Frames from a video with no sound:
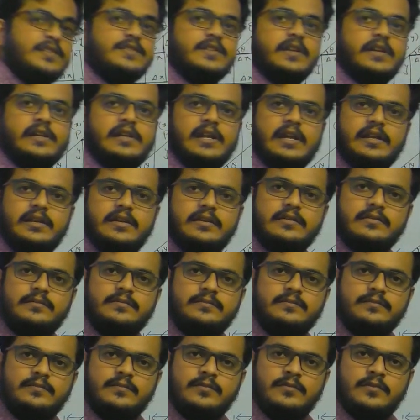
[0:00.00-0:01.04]
straight line.
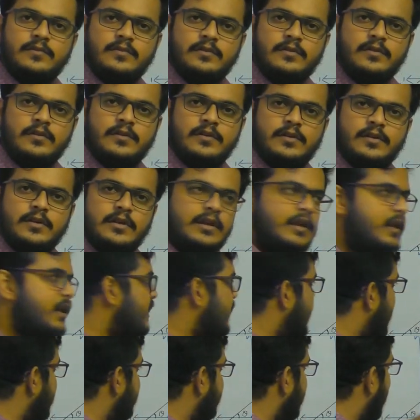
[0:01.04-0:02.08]

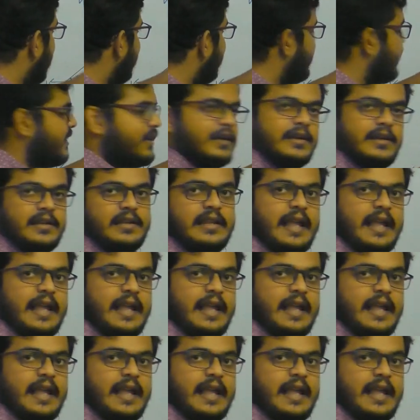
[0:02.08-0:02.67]
Like that.